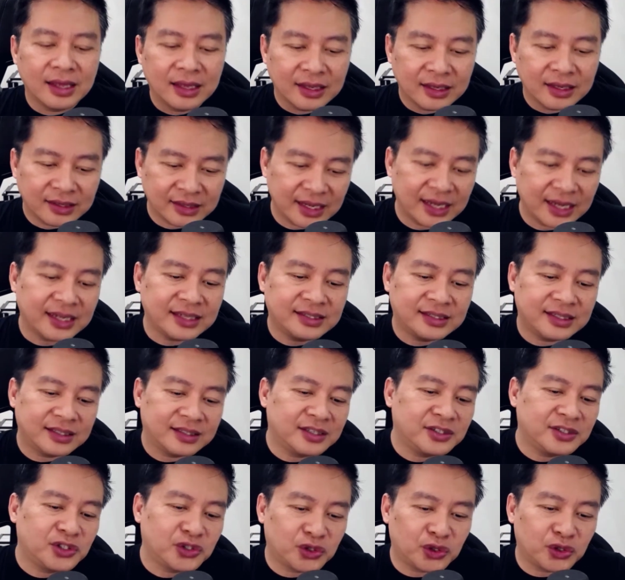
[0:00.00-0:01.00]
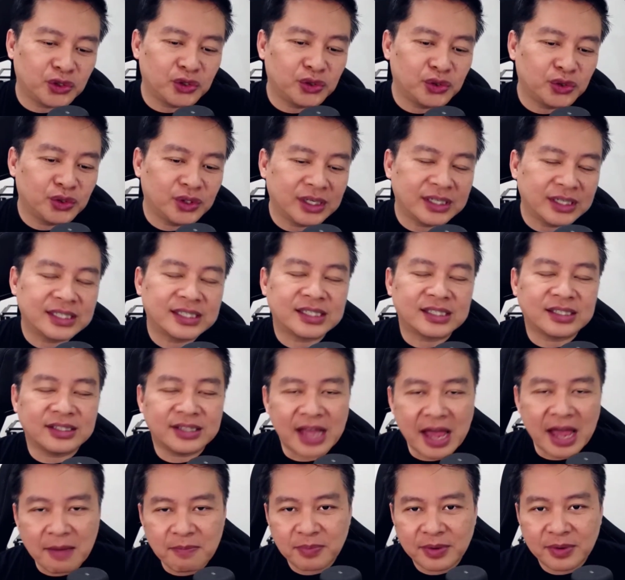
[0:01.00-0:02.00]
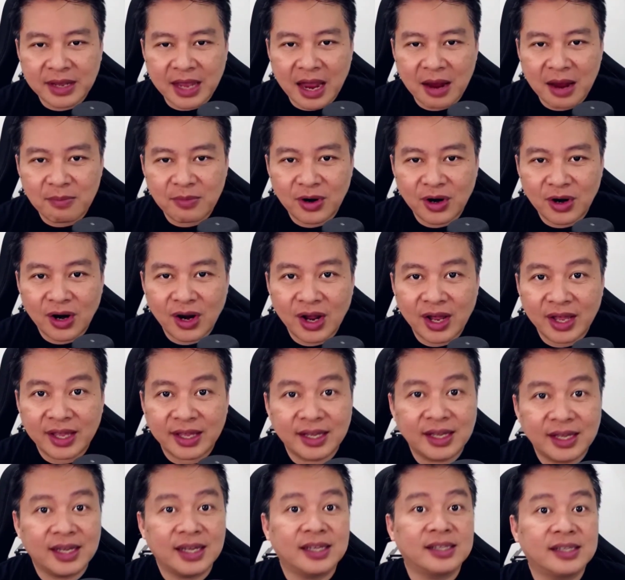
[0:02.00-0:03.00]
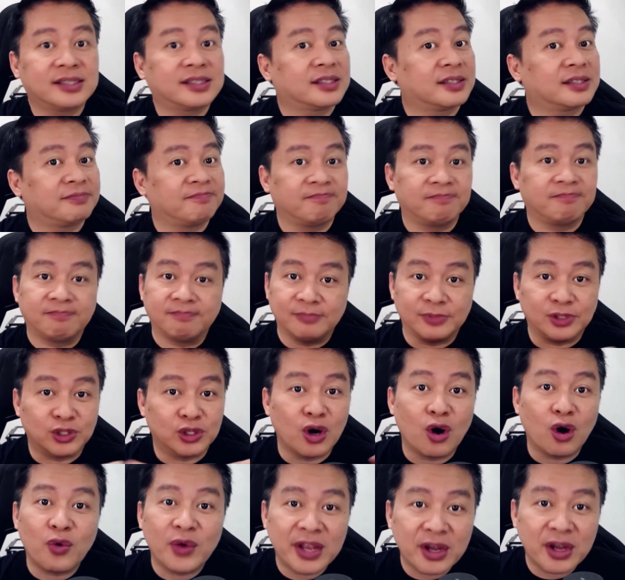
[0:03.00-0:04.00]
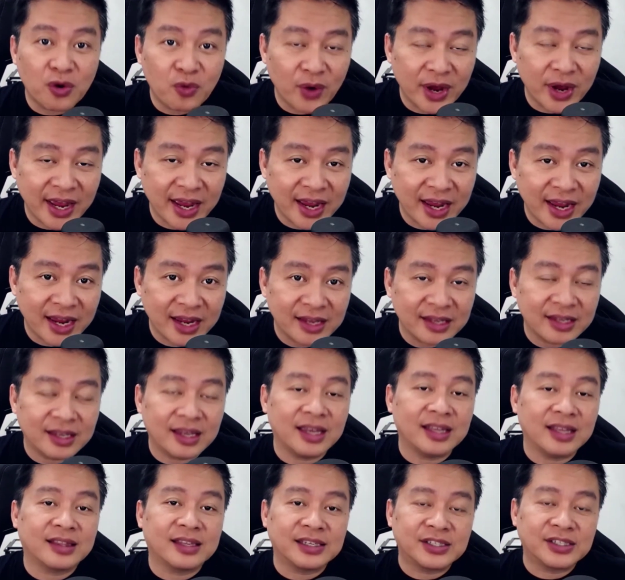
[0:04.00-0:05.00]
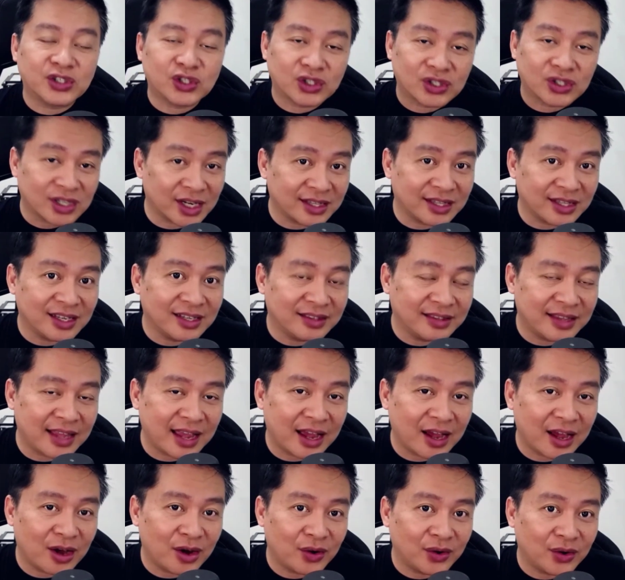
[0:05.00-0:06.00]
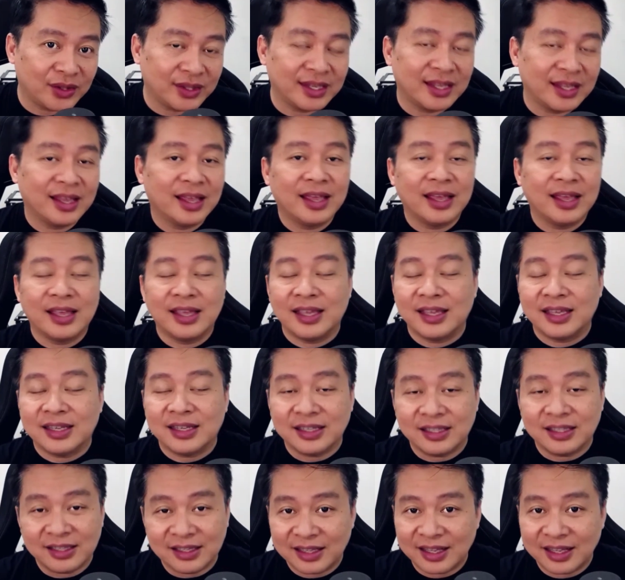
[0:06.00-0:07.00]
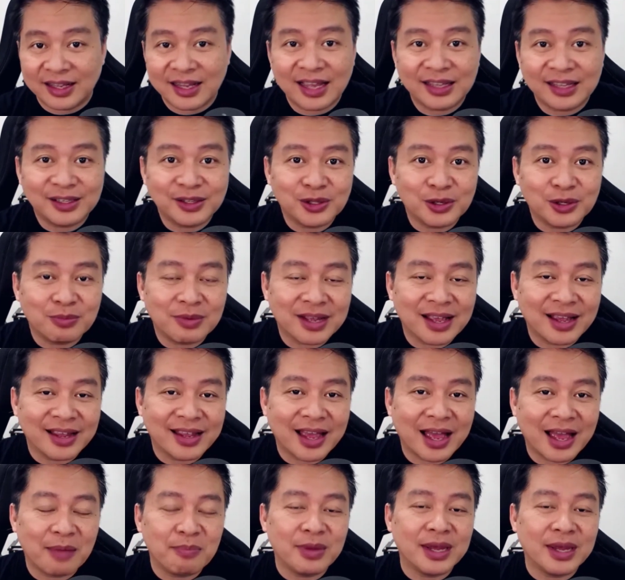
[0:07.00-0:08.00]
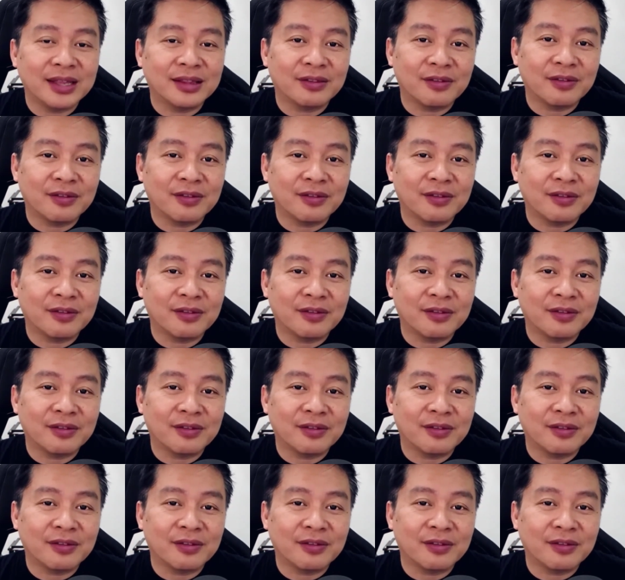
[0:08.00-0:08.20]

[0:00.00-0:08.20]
Yes, it is true. Snap camera is going away. It is shutting down. Hindi na natin ito magagamit